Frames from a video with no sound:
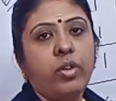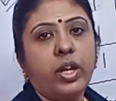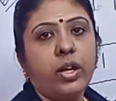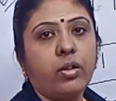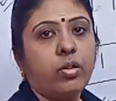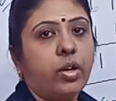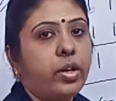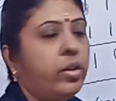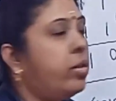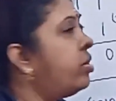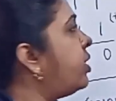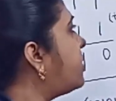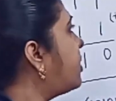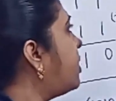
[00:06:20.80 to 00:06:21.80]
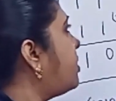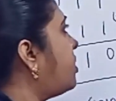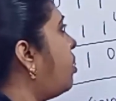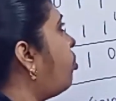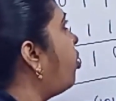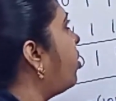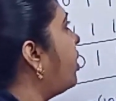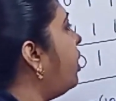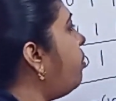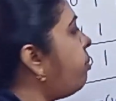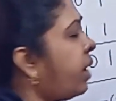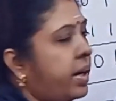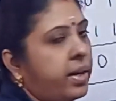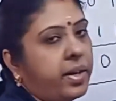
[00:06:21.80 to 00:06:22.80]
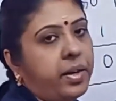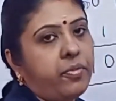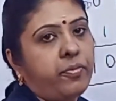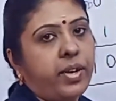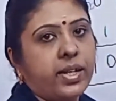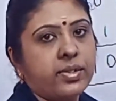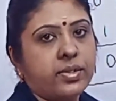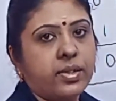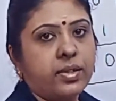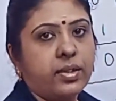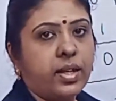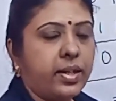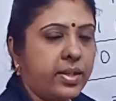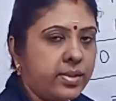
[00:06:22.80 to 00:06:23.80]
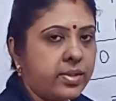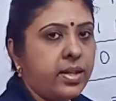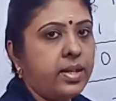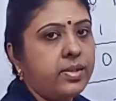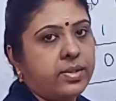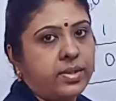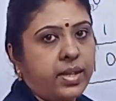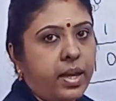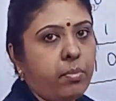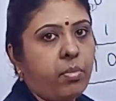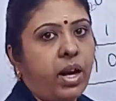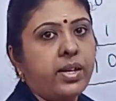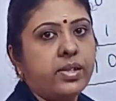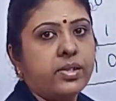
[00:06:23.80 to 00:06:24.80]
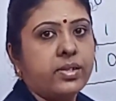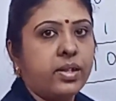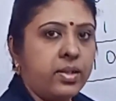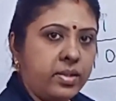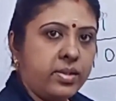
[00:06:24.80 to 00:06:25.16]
we are going to discuss about the binary fraction. That is the same addition,